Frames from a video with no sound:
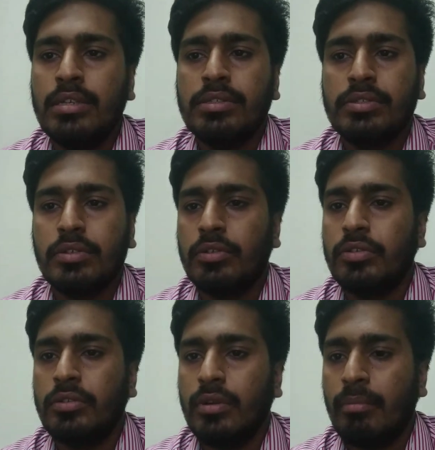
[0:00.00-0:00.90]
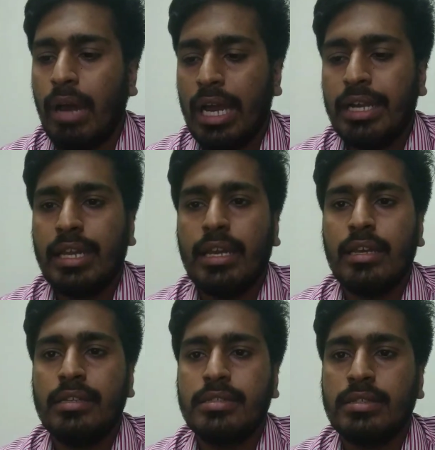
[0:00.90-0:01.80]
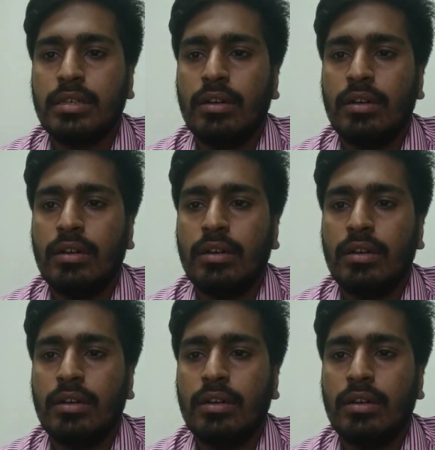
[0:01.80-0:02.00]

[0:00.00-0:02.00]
So biotech is